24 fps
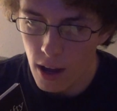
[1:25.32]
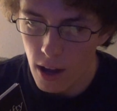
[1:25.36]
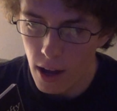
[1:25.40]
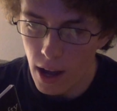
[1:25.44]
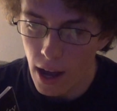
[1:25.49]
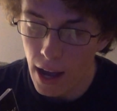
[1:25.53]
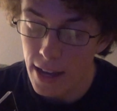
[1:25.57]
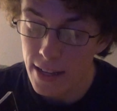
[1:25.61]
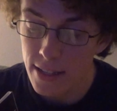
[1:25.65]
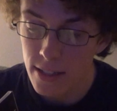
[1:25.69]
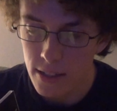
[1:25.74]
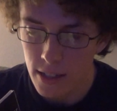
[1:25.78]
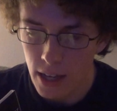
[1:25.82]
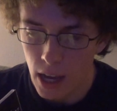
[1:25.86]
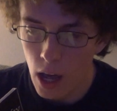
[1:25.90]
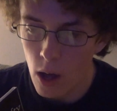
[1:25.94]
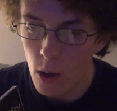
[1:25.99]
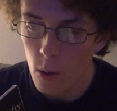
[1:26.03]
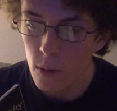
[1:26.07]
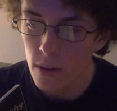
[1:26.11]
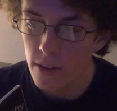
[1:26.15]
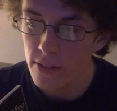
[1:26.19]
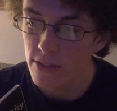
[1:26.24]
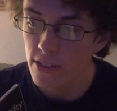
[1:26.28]
I
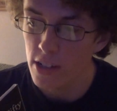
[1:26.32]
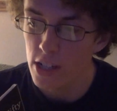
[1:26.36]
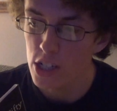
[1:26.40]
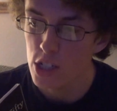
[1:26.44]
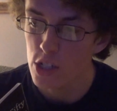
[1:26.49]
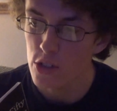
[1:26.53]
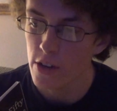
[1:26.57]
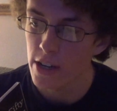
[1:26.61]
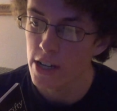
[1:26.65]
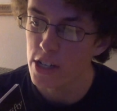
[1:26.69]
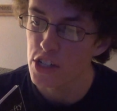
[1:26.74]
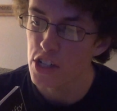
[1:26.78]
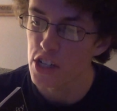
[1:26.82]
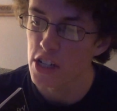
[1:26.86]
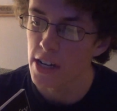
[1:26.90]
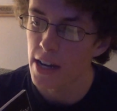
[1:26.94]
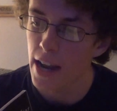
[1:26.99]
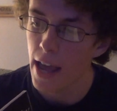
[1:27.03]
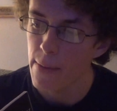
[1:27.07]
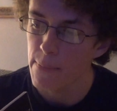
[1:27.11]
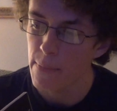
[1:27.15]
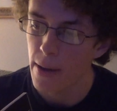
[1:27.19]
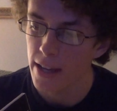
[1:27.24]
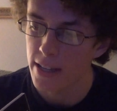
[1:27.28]
scowl with frustration
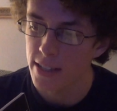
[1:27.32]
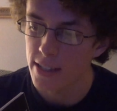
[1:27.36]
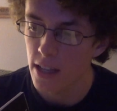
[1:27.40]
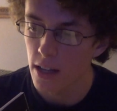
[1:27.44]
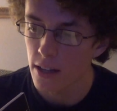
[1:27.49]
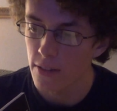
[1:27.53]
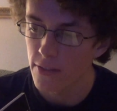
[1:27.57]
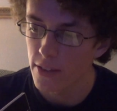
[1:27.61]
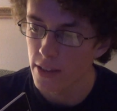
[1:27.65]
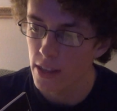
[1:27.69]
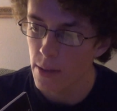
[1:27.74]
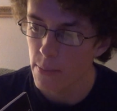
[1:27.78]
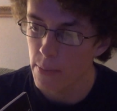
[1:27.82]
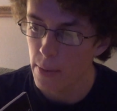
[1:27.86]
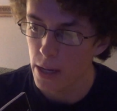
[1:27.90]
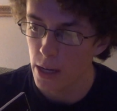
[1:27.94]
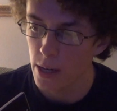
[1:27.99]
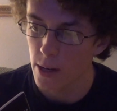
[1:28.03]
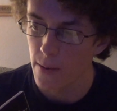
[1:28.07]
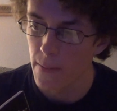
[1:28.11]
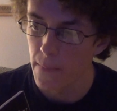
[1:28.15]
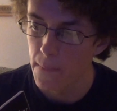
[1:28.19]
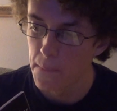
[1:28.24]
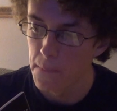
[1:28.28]
at myself in the
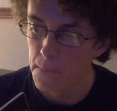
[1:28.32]
mirror